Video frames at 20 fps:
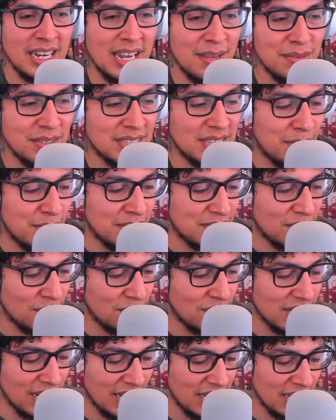I gave this
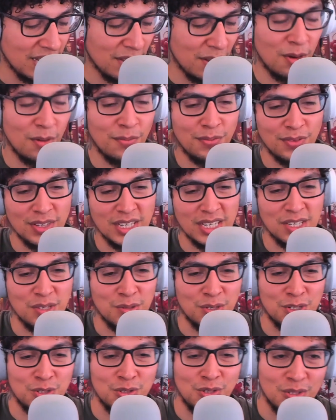episode an eight. Hopefully
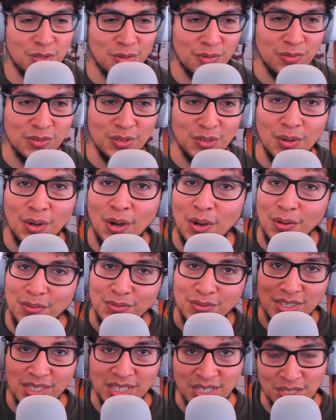you enjoyed the review.
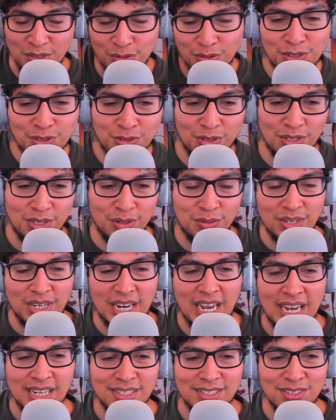Hopefully you enjoyed the
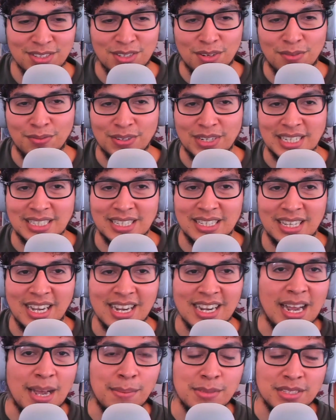reaction. Don't forget to
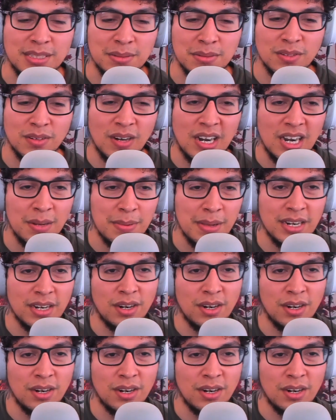like, comment, subscribe.